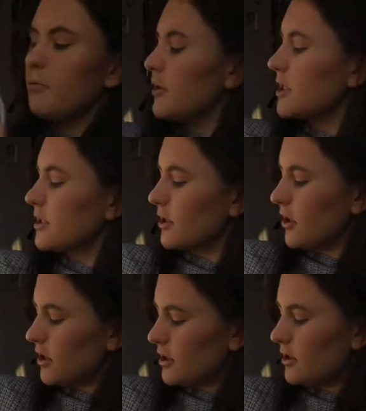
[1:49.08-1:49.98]
which is
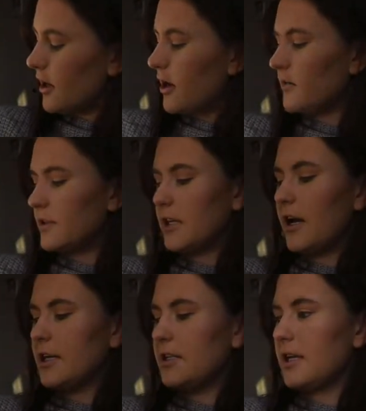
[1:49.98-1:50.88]
good,
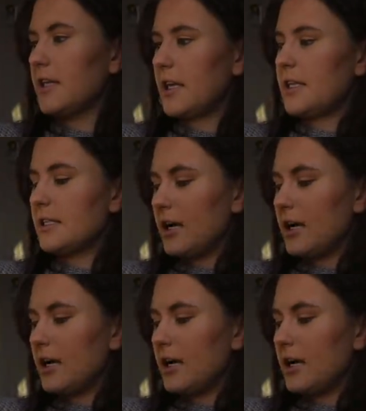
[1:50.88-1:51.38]
oversized. I think it's